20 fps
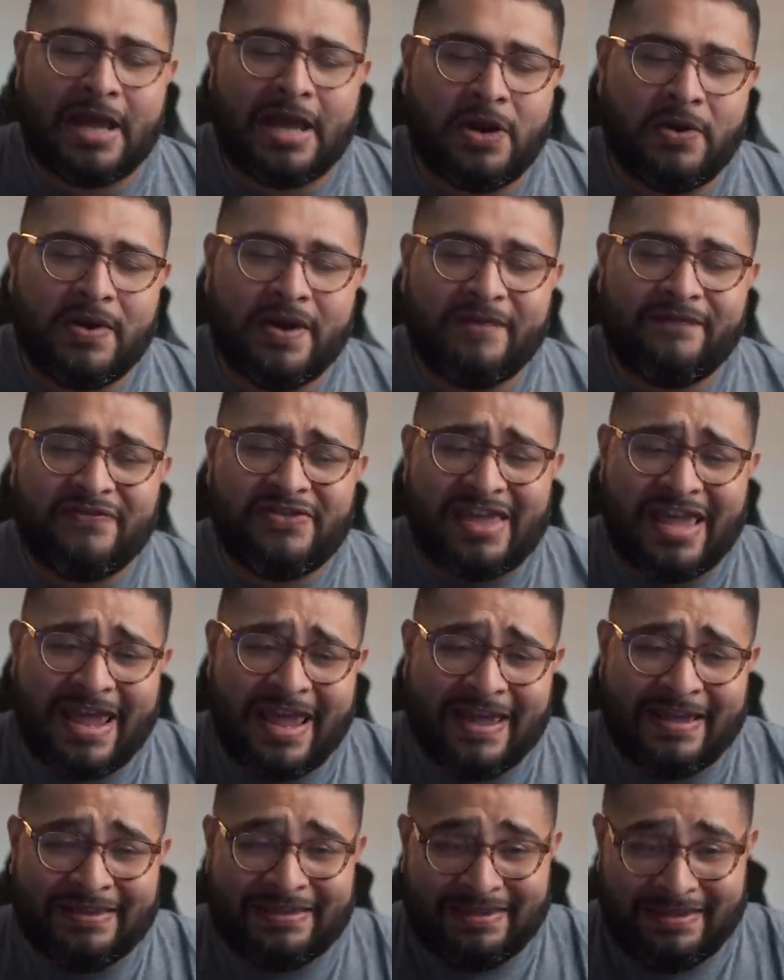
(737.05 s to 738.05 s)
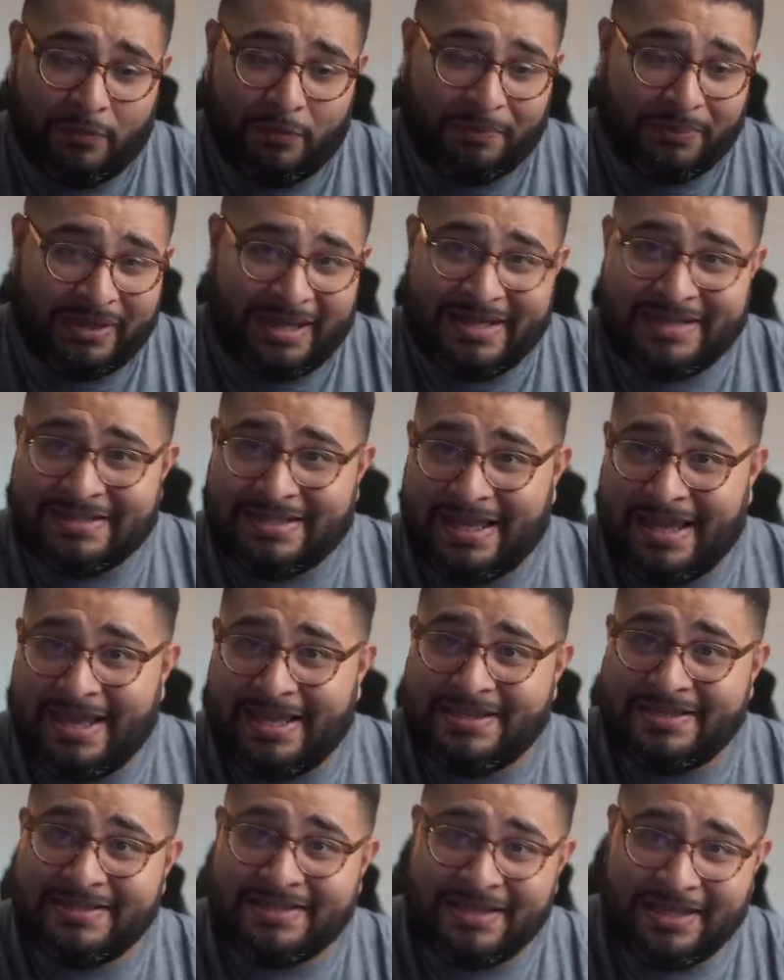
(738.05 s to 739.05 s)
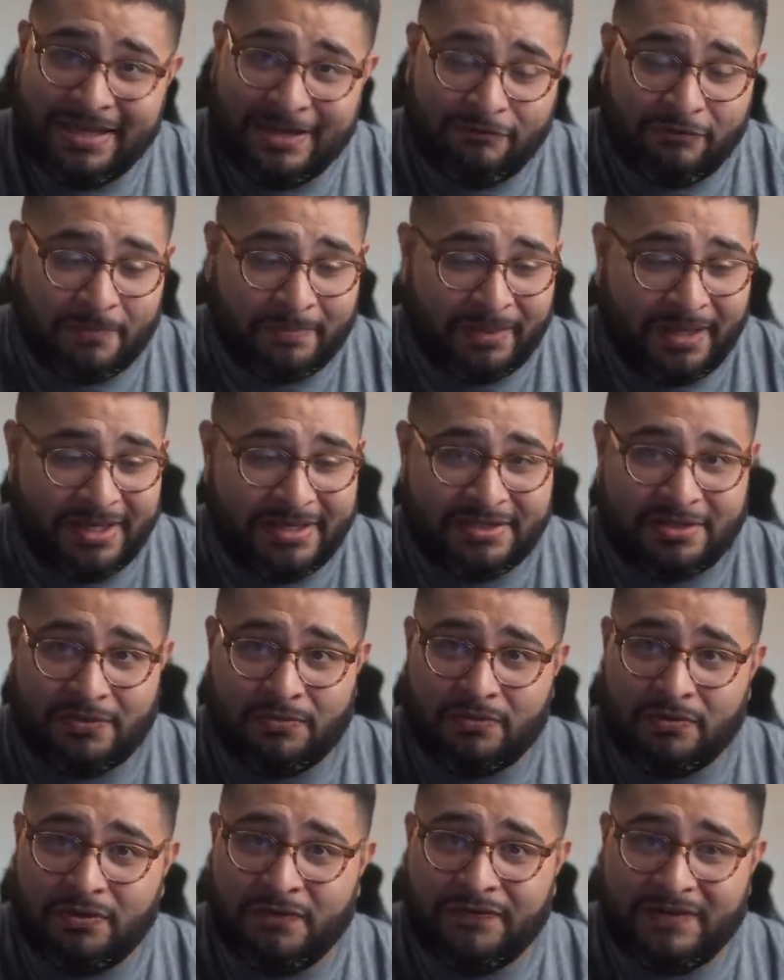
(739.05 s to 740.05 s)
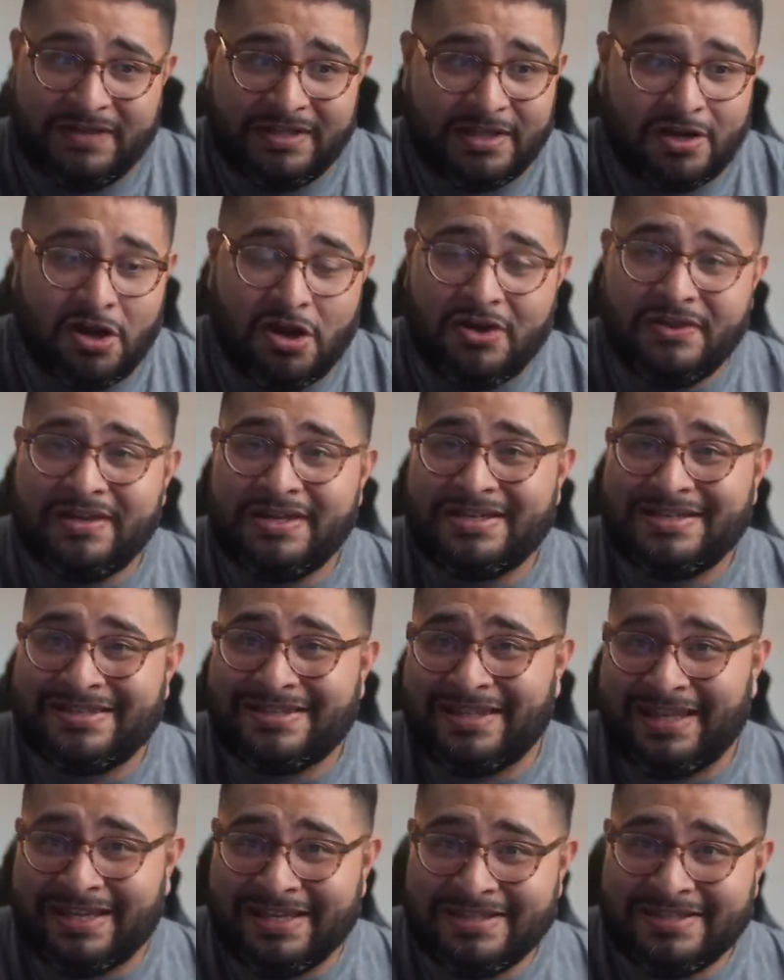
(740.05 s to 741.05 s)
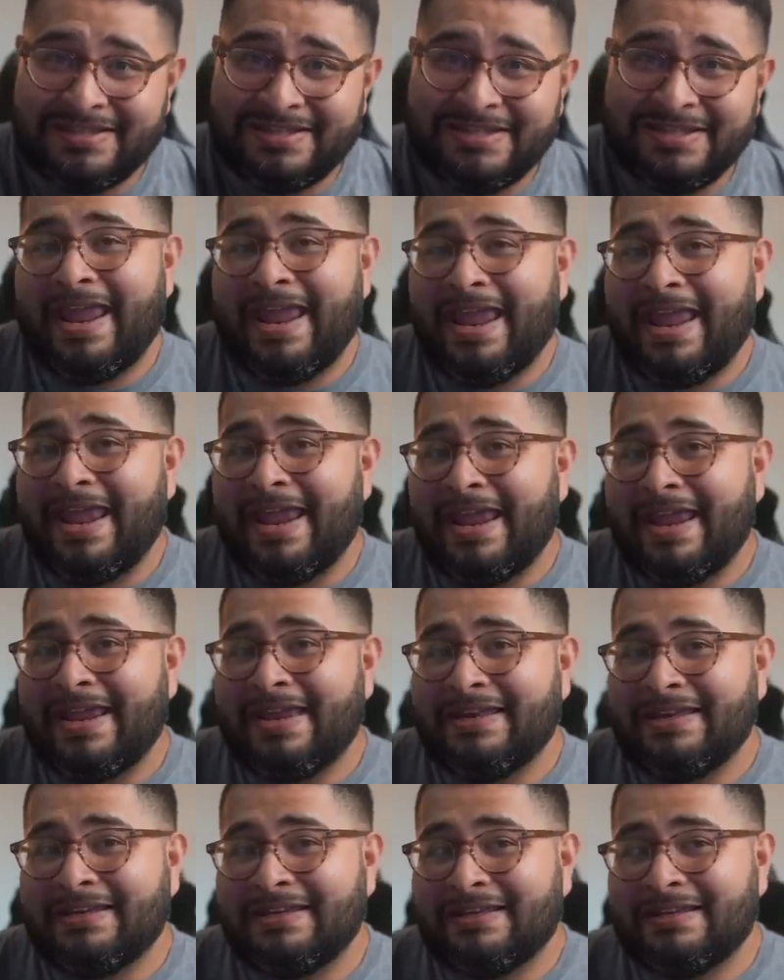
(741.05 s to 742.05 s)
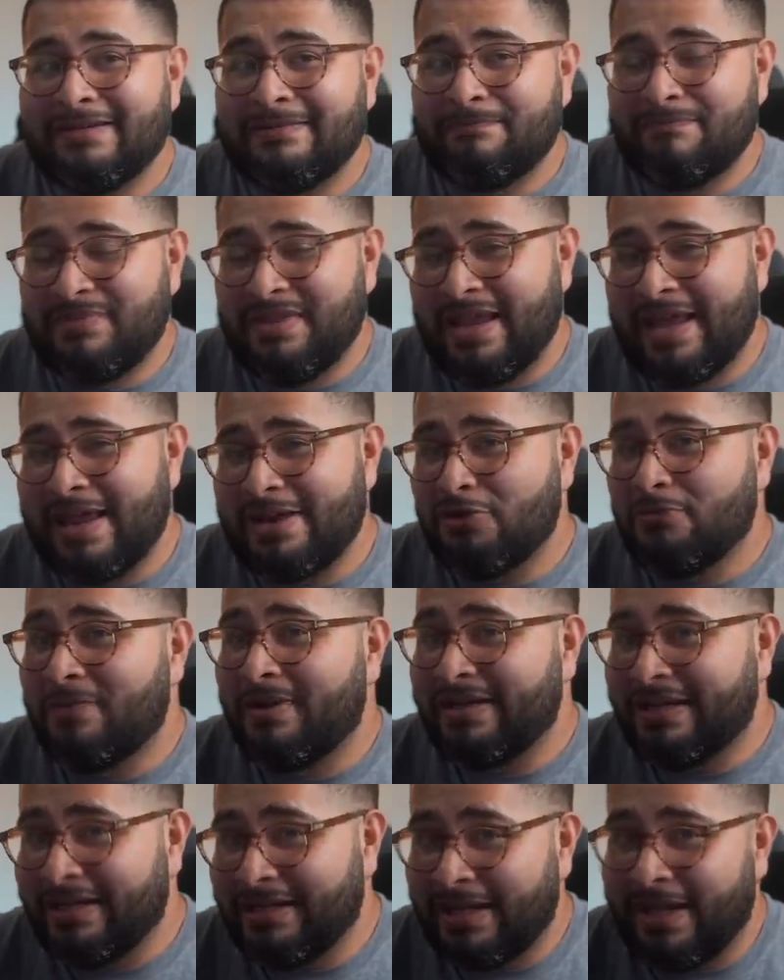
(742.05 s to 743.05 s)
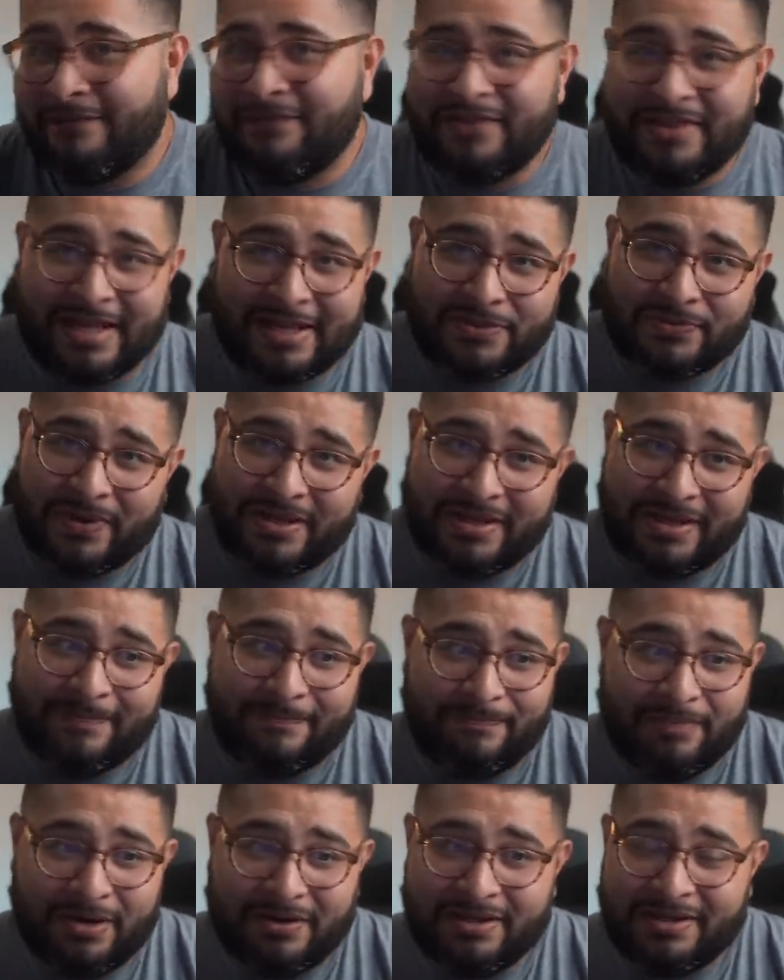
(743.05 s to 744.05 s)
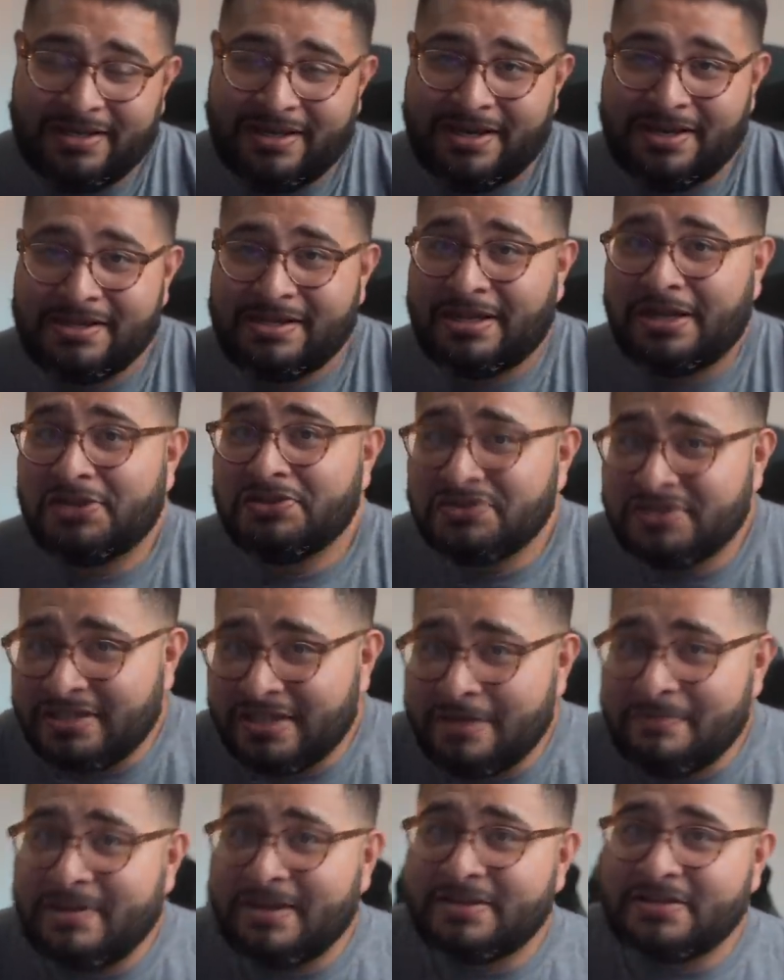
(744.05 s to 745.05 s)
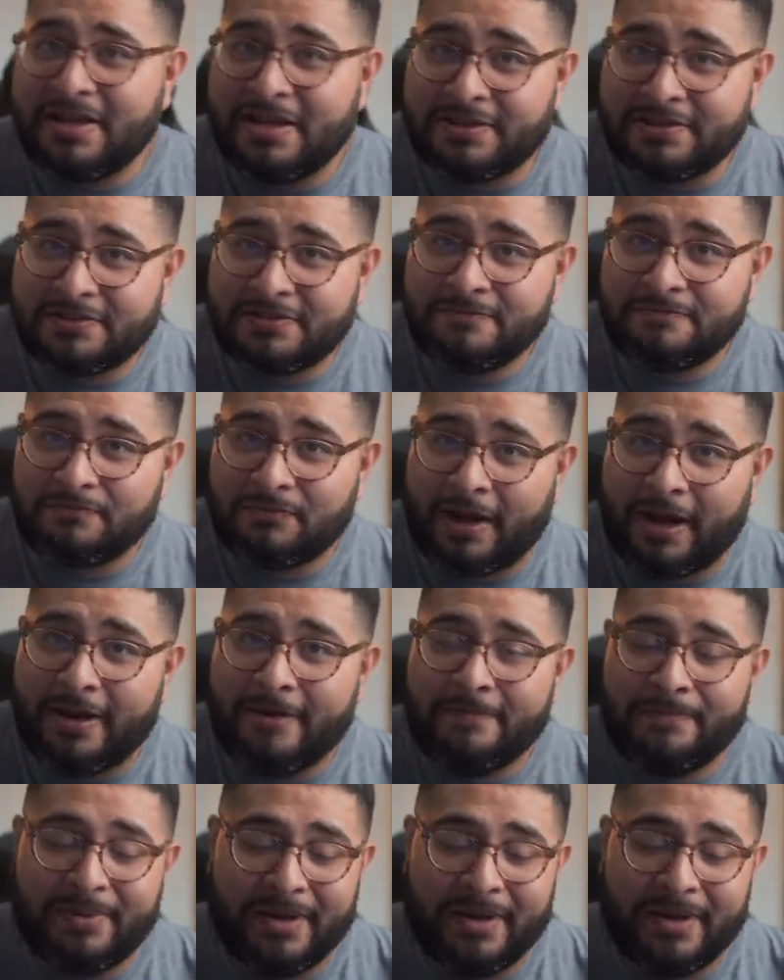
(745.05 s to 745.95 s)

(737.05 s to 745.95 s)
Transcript: Now, if they replaced the A C, replaced the roof, and did all these things, and they have no money left, and that's why they barely did anything else, and that makes sense, right?